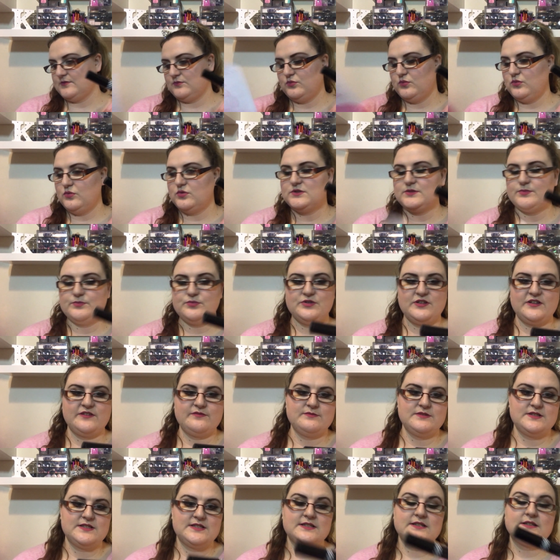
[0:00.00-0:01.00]
a
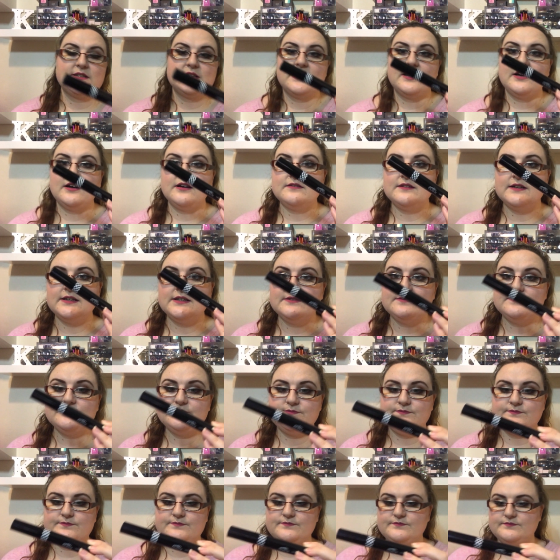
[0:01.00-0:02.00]
waterproof mascara.
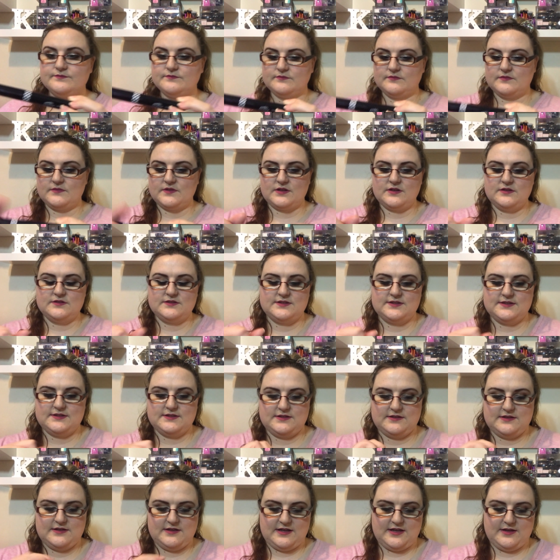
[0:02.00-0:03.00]

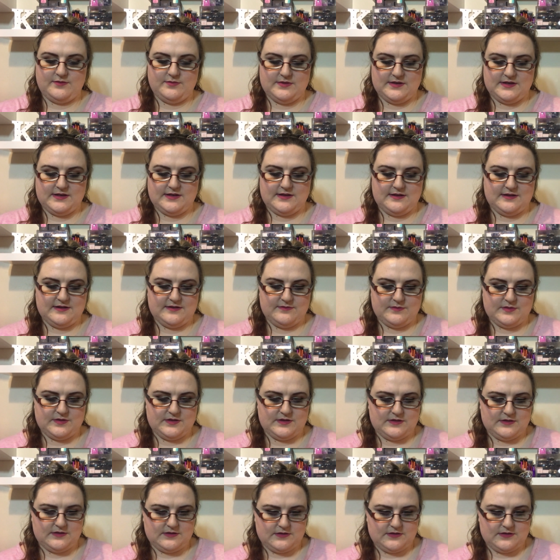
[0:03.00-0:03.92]
Let's open it up.